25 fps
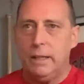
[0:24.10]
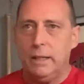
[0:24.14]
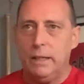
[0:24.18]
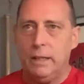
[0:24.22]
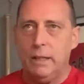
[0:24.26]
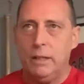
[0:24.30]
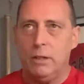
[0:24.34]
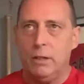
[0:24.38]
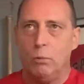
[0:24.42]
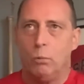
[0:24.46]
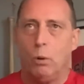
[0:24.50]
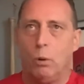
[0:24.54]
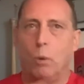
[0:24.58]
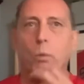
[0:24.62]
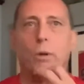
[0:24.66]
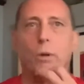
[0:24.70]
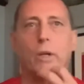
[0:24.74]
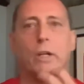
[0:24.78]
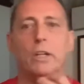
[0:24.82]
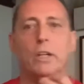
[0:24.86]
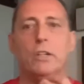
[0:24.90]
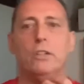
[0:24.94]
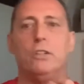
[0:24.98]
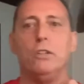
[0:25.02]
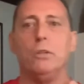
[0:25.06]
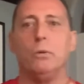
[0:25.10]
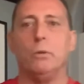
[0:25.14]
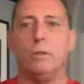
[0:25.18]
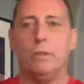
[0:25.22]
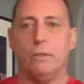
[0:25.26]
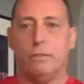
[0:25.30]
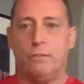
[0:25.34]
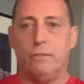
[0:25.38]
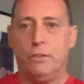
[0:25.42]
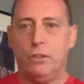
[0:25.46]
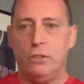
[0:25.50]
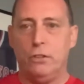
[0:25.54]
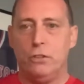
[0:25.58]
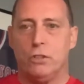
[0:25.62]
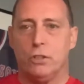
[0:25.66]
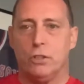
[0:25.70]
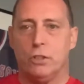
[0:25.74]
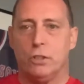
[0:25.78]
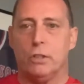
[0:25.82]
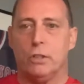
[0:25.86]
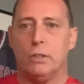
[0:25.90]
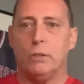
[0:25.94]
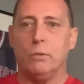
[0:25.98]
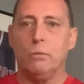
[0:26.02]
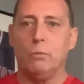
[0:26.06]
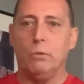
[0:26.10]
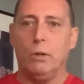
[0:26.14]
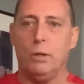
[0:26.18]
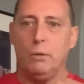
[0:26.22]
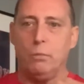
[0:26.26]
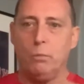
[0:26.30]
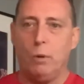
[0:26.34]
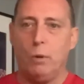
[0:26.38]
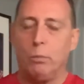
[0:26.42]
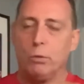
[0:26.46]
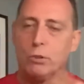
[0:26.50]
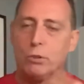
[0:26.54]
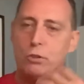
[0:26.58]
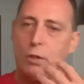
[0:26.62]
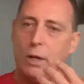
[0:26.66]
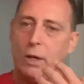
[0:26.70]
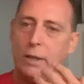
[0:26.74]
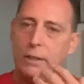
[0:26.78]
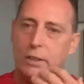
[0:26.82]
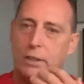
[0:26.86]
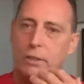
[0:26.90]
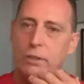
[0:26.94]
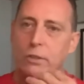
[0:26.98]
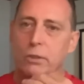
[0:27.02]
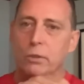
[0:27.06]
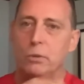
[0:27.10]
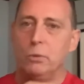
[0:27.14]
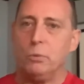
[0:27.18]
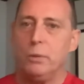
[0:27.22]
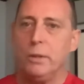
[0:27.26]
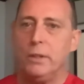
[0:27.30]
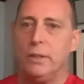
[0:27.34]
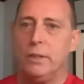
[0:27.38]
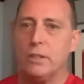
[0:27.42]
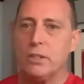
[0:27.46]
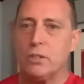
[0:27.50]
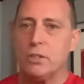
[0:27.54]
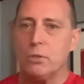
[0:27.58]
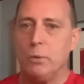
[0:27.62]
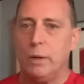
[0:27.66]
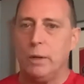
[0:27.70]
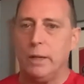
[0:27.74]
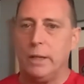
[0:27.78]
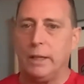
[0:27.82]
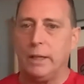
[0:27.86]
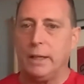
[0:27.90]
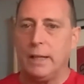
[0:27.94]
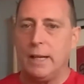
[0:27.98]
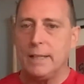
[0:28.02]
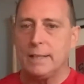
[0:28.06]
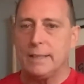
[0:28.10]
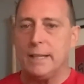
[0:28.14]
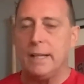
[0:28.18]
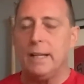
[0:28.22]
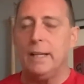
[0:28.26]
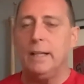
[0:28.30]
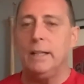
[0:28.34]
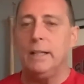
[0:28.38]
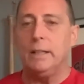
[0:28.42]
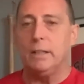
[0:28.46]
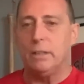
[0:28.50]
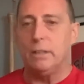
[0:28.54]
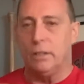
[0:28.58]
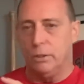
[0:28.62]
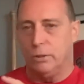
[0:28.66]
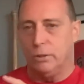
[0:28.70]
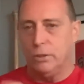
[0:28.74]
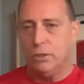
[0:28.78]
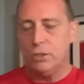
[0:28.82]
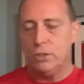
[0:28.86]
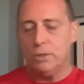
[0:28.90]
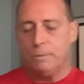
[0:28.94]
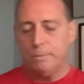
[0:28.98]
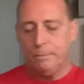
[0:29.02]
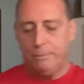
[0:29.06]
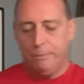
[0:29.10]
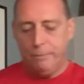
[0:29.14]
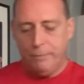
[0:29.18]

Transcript: you know what we're going to do in the future and what we're trying to do with the swing. As a hitting coach,